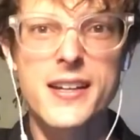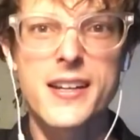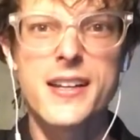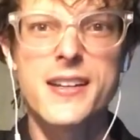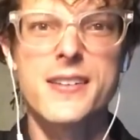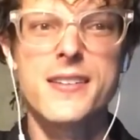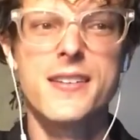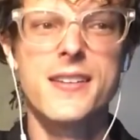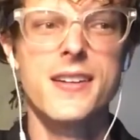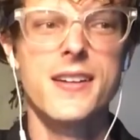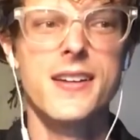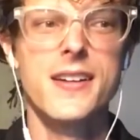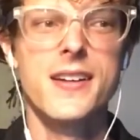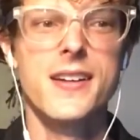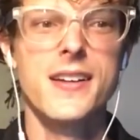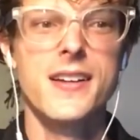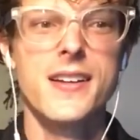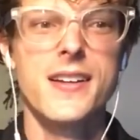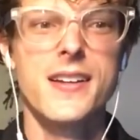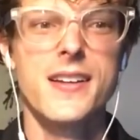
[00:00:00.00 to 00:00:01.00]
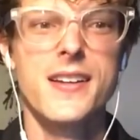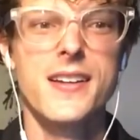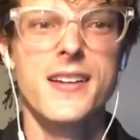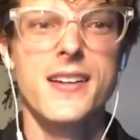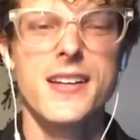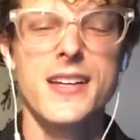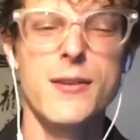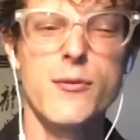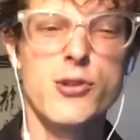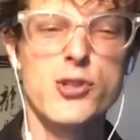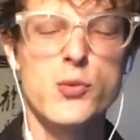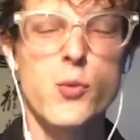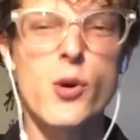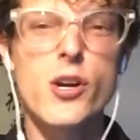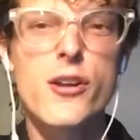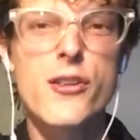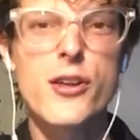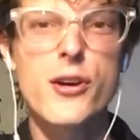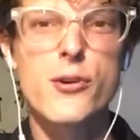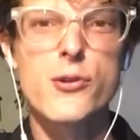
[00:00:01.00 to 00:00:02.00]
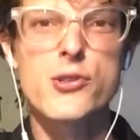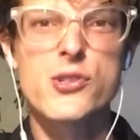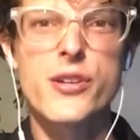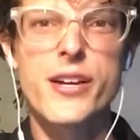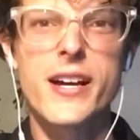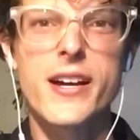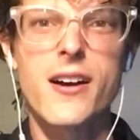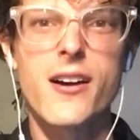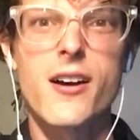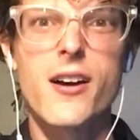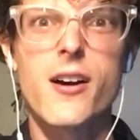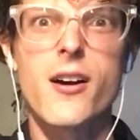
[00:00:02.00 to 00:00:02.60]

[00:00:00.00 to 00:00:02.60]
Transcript: And it was one of those like,